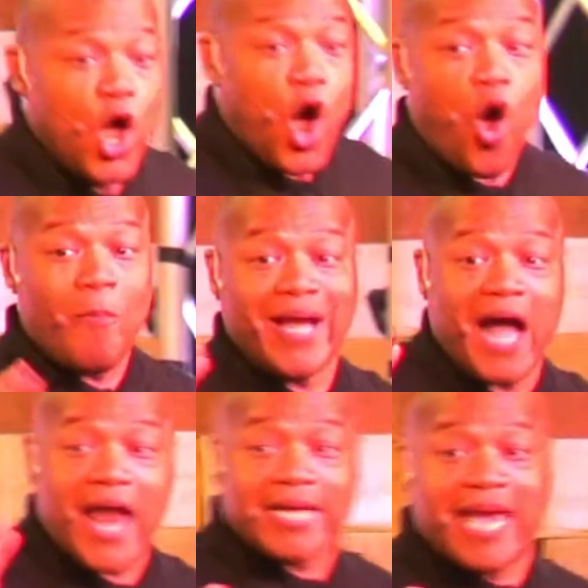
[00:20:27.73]
oh my
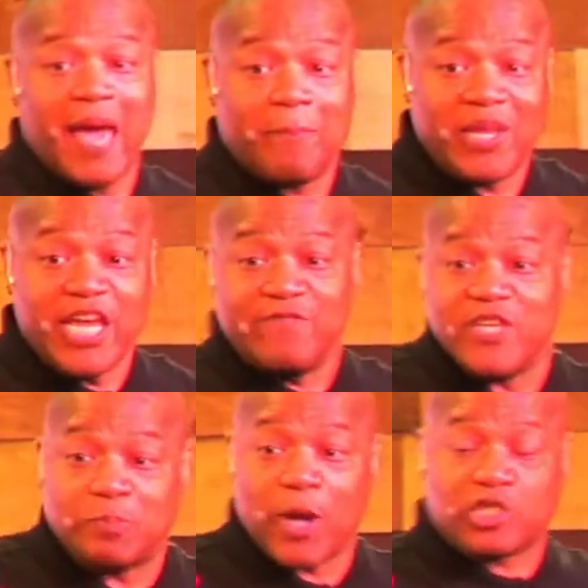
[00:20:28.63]
God, I can't believe this
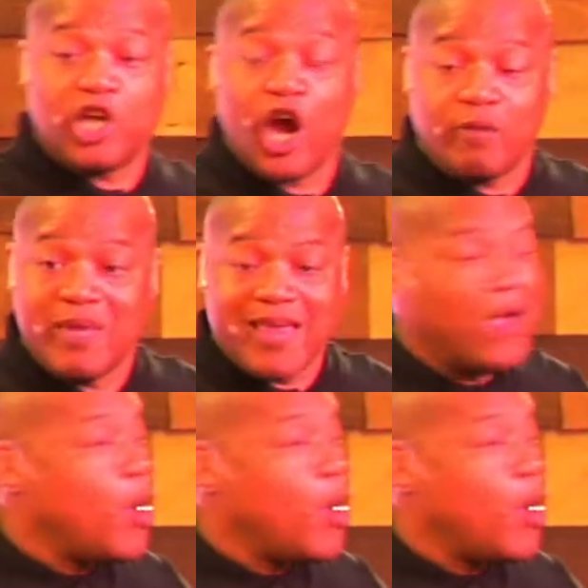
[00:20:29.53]
person hurt me? That